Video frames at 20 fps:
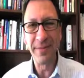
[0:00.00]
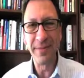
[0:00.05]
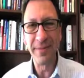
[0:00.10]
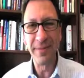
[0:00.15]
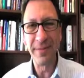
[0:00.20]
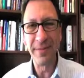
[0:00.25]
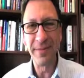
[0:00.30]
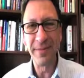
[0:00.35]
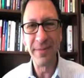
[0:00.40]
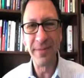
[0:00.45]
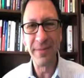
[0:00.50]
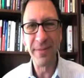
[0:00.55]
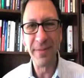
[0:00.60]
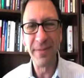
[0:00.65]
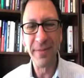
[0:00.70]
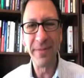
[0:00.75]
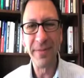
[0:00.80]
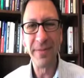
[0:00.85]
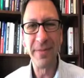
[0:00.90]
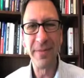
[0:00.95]

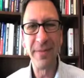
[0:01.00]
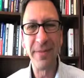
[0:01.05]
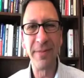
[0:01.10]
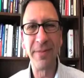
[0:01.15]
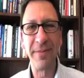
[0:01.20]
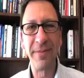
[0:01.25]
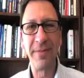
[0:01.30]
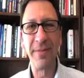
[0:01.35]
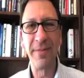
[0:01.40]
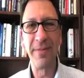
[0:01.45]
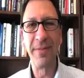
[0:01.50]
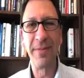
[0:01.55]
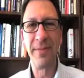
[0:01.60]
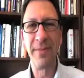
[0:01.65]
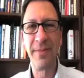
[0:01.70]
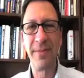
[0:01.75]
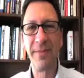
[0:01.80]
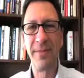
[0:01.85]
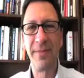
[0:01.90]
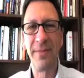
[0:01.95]

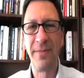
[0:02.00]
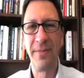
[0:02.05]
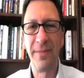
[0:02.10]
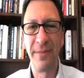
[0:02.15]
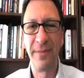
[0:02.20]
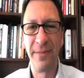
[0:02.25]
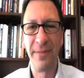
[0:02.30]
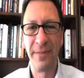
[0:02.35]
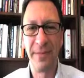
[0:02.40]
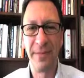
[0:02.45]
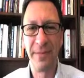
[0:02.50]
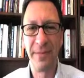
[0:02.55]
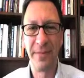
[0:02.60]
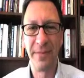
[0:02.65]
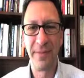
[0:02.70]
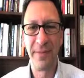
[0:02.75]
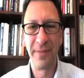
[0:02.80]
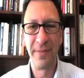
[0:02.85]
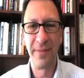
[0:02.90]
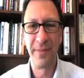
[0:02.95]

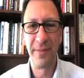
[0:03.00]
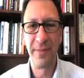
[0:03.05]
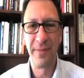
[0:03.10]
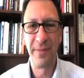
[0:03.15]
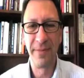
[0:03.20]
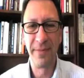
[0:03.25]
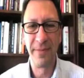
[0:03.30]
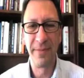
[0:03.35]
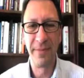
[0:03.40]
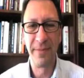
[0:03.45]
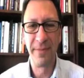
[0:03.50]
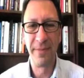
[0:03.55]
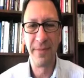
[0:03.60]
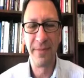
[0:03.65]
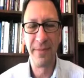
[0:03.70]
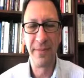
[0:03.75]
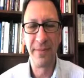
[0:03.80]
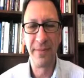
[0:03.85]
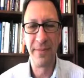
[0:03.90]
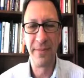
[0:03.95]

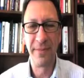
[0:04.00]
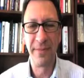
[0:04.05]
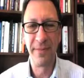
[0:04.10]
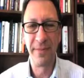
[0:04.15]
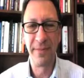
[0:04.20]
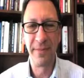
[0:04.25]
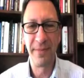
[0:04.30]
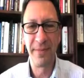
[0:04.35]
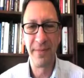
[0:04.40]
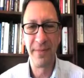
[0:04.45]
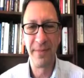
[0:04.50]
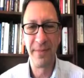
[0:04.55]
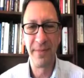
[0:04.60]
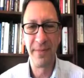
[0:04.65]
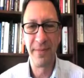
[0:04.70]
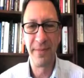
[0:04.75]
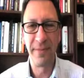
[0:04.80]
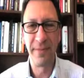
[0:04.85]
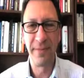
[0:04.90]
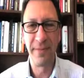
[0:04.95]

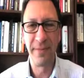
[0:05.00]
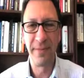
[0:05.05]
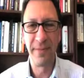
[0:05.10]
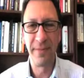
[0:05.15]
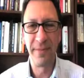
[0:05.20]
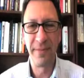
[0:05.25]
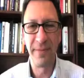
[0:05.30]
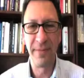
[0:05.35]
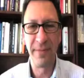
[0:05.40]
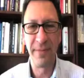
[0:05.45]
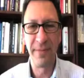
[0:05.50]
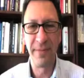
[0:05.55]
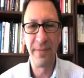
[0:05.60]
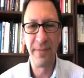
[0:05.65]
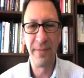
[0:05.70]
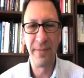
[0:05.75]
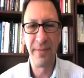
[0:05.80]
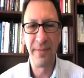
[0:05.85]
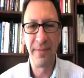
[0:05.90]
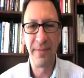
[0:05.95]

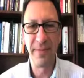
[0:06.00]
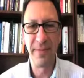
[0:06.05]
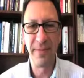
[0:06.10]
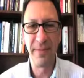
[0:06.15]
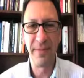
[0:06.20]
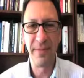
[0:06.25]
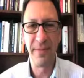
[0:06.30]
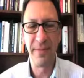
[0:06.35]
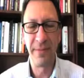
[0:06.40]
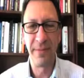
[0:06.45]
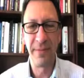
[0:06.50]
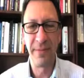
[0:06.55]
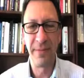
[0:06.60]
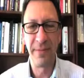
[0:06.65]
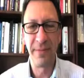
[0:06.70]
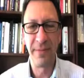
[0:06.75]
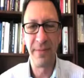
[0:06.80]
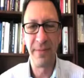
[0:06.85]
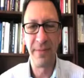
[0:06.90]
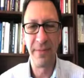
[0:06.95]

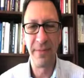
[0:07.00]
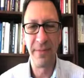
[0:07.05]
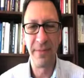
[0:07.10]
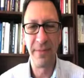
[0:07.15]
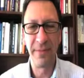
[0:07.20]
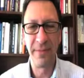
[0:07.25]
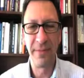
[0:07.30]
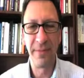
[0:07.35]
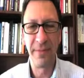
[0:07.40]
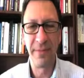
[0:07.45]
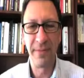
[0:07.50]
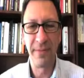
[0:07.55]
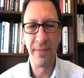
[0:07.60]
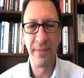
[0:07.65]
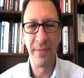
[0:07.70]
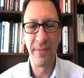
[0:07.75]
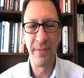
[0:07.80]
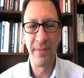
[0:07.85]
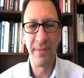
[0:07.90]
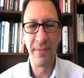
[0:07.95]
(not speaking)